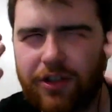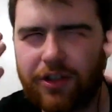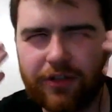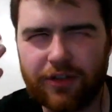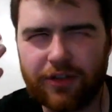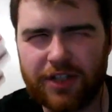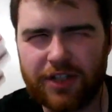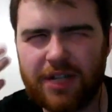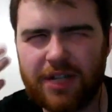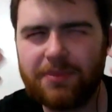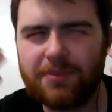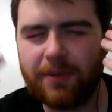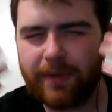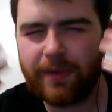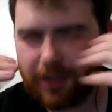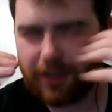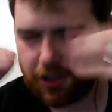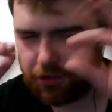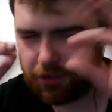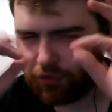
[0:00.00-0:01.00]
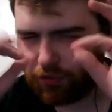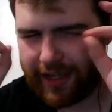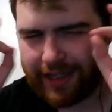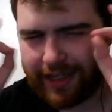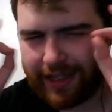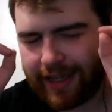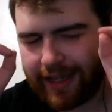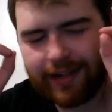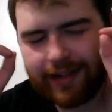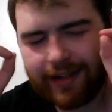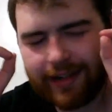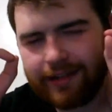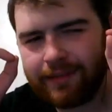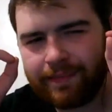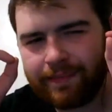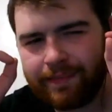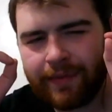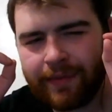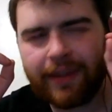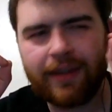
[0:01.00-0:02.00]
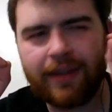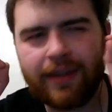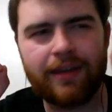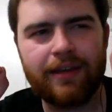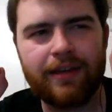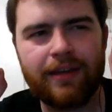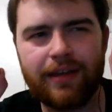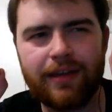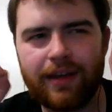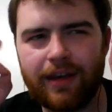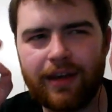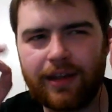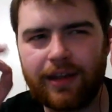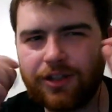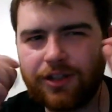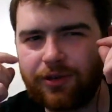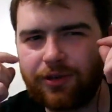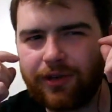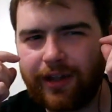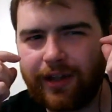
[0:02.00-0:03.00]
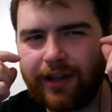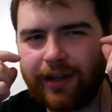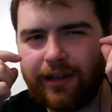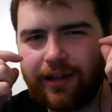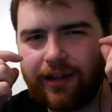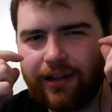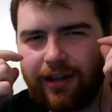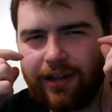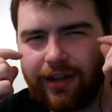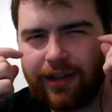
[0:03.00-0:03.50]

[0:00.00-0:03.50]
there seems to be this ring lighting, and so like